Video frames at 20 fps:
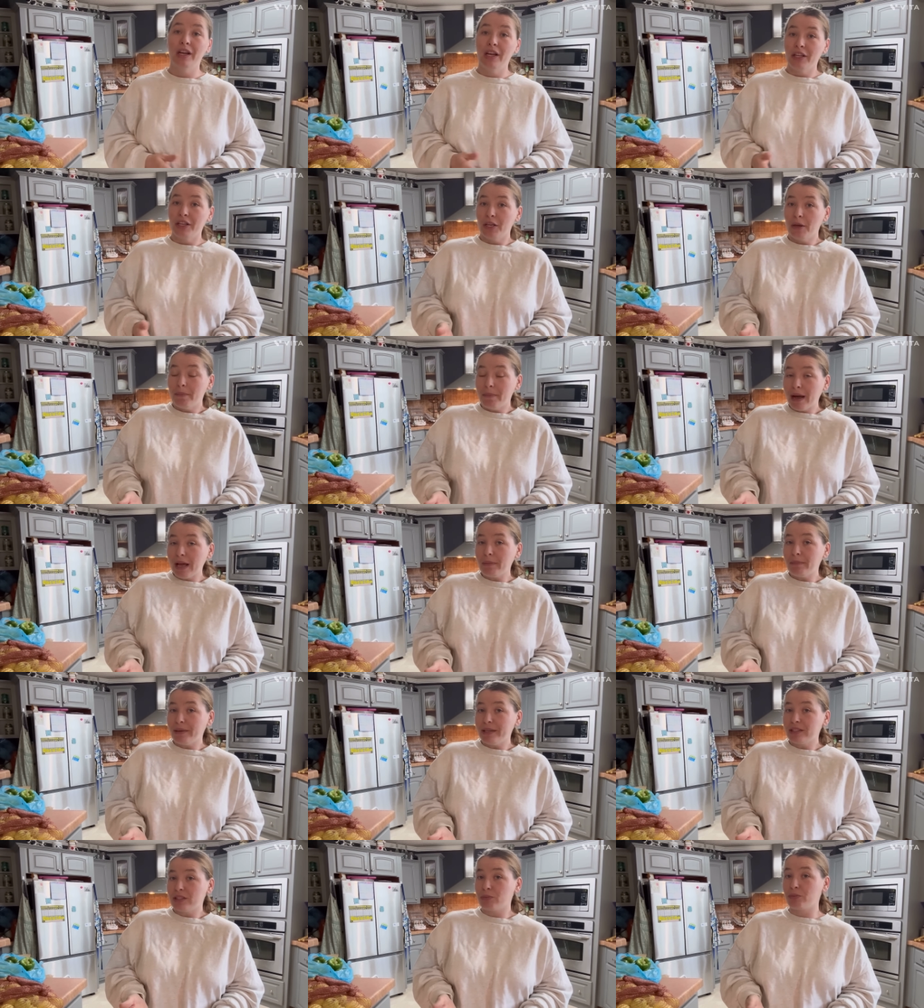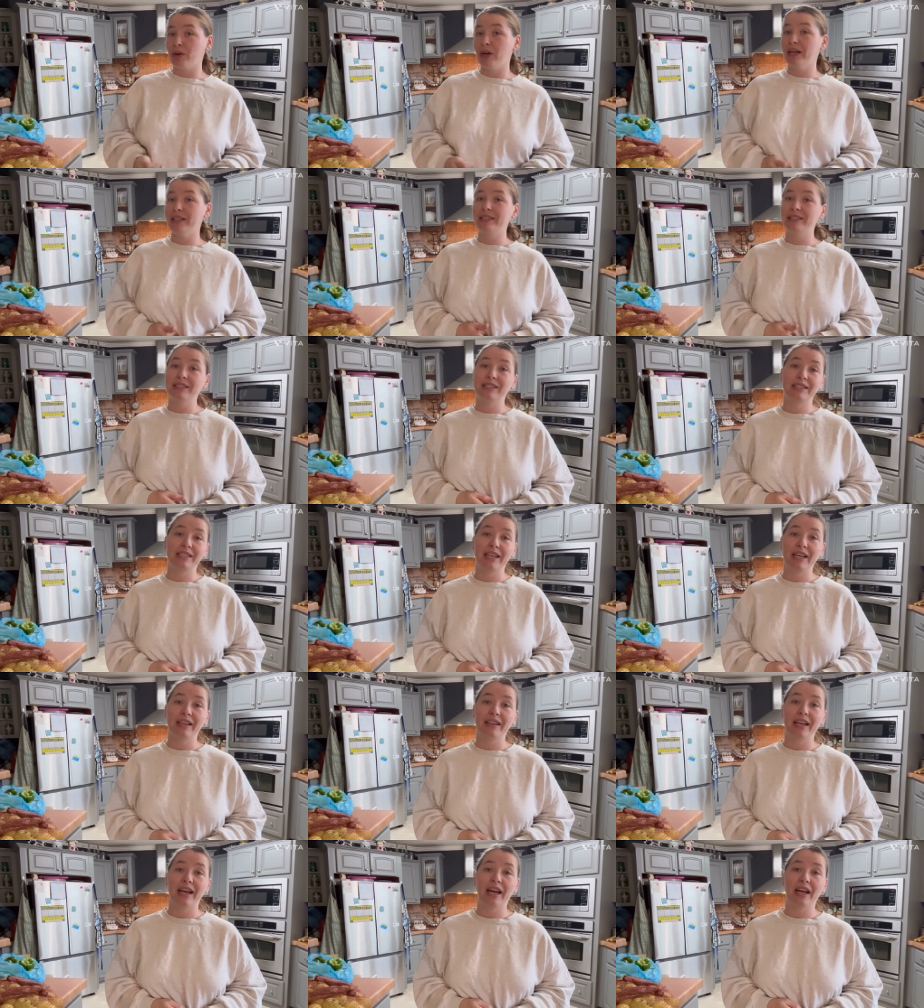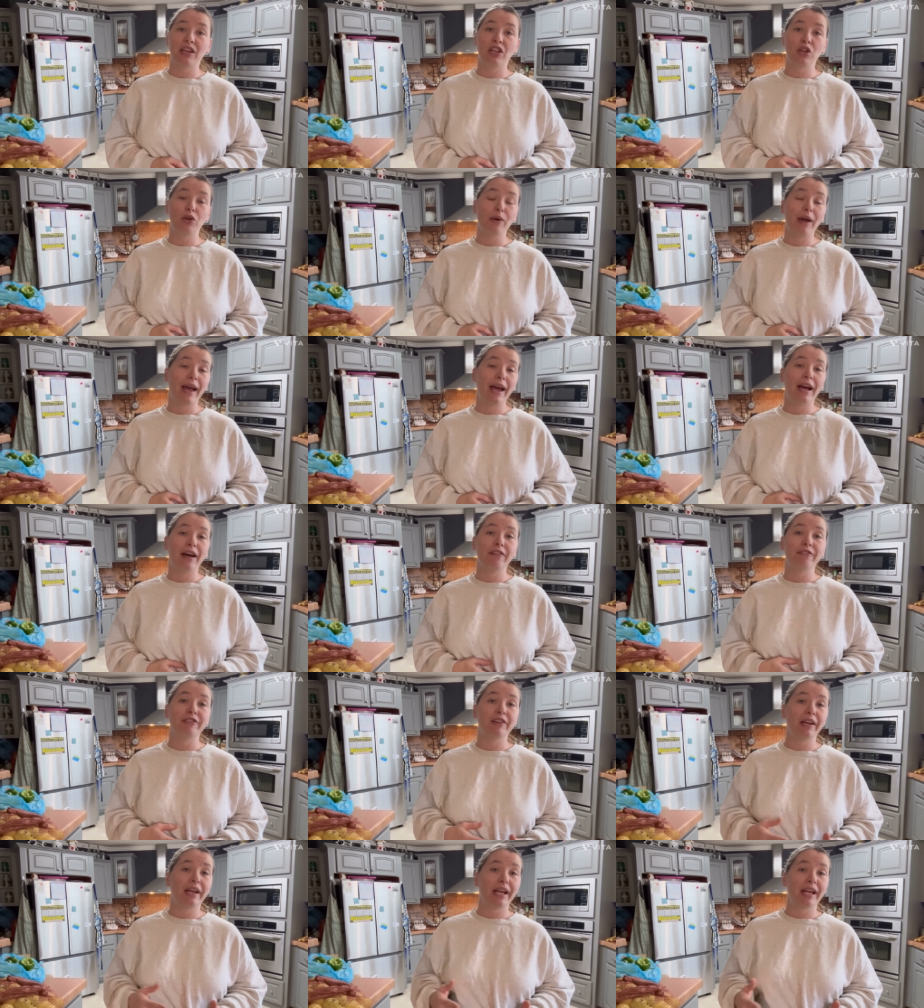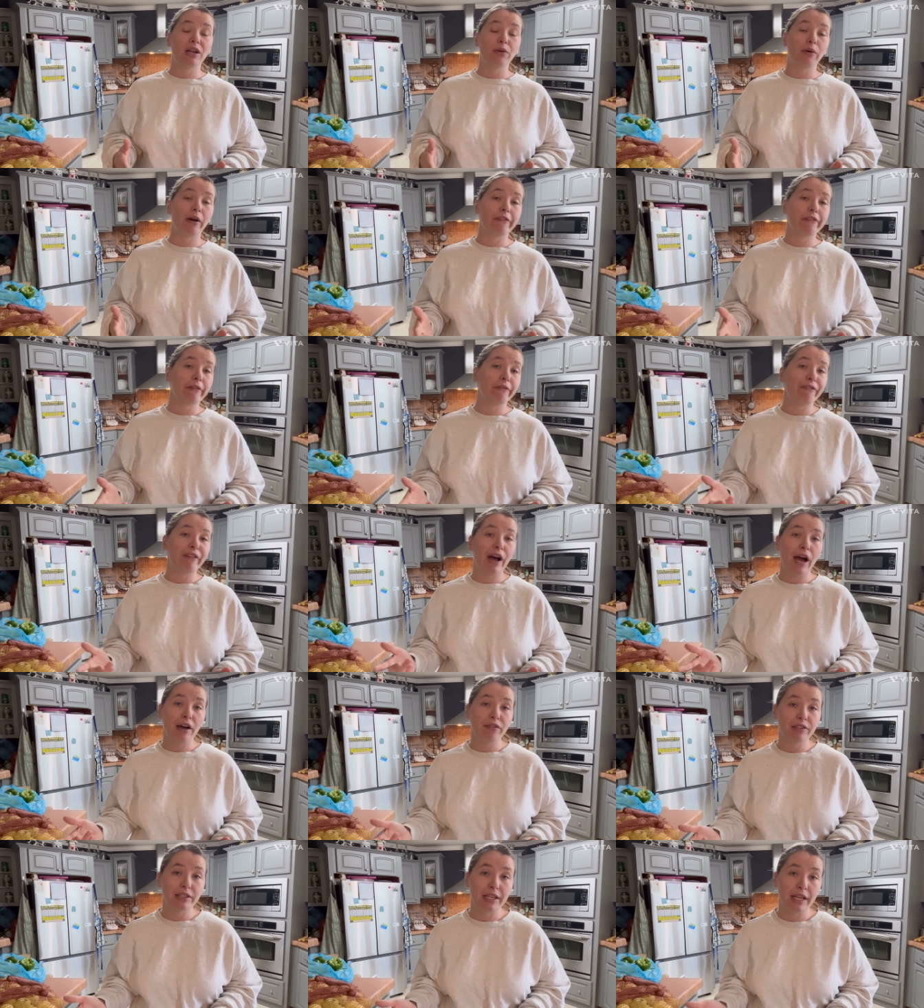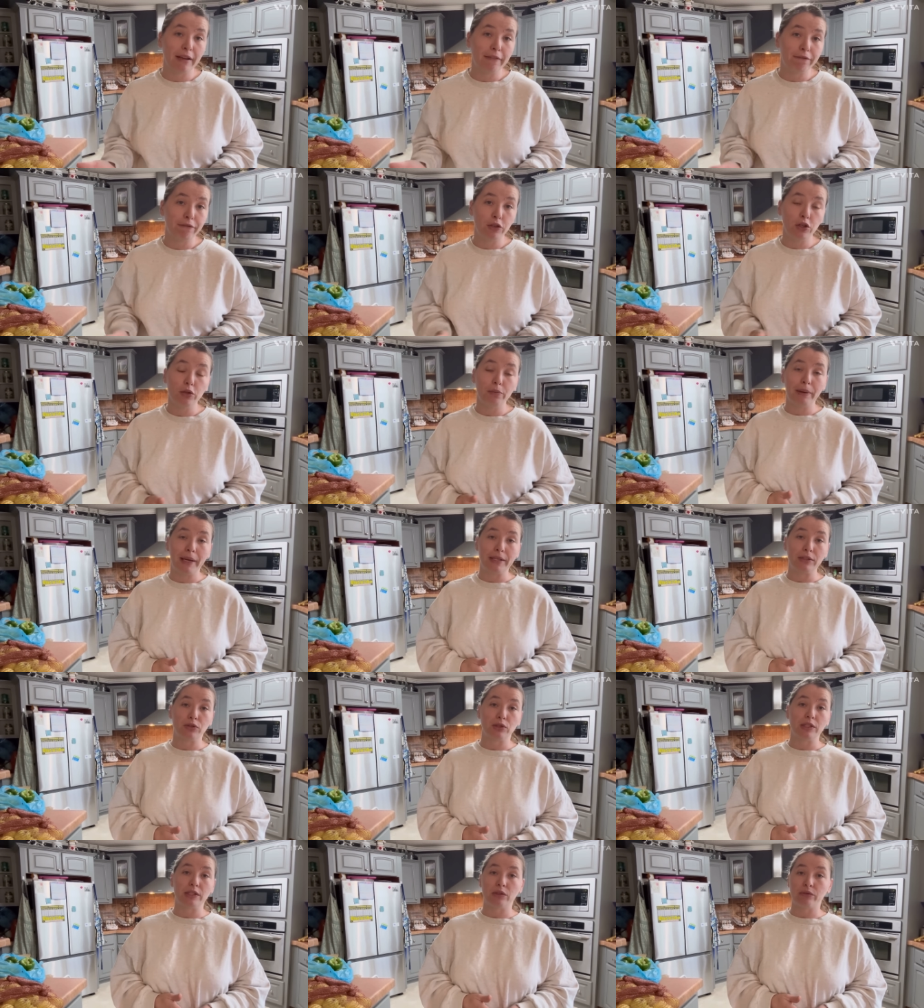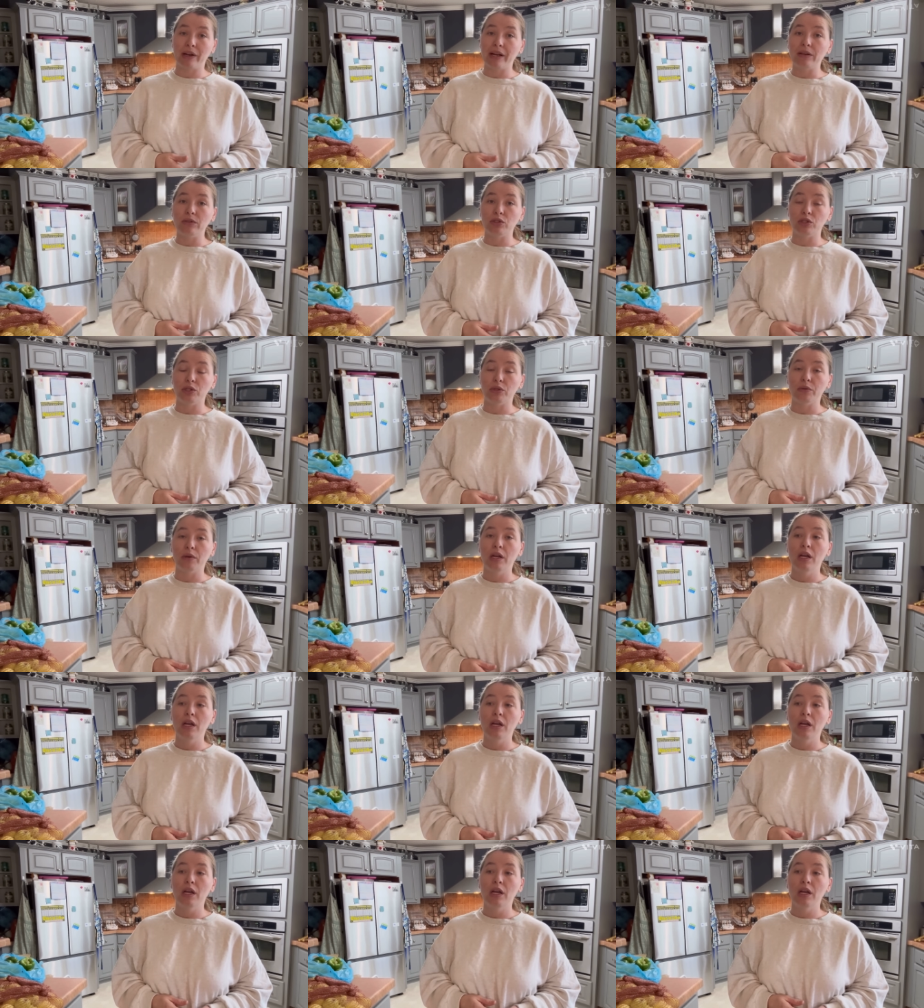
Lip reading: You might be surprised to see that you have anywhere from 5 to 10 food pantries around you.